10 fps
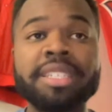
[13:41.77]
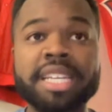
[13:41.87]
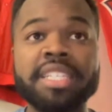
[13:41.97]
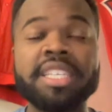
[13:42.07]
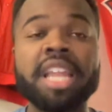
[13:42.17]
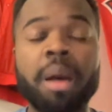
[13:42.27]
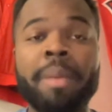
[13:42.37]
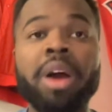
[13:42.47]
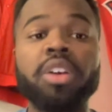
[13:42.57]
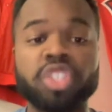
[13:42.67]
decent
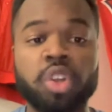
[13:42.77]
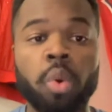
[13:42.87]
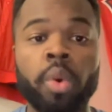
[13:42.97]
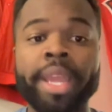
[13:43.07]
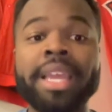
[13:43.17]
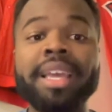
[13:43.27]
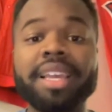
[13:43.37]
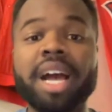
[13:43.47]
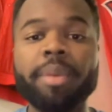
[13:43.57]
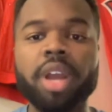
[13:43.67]
amount of scoring
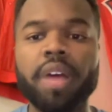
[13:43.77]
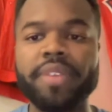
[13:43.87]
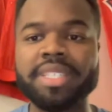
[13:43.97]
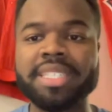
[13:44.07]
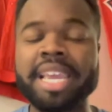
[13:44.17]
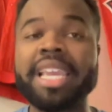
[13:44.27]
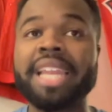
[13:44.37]
coming off his stick.